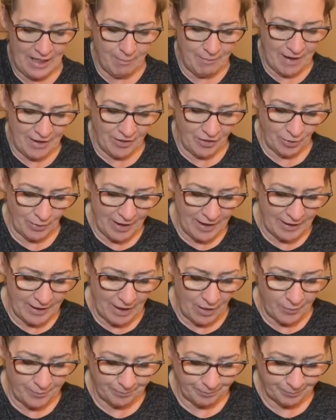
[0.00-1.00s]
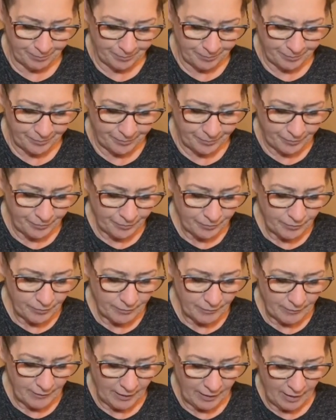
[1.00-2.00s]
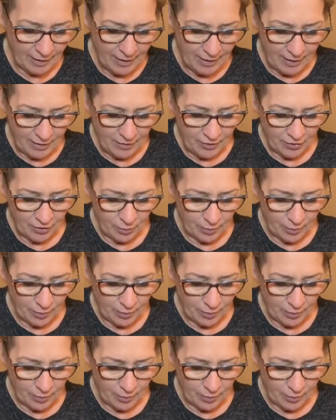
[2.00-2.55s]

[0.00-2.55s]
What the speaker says: mess right now. So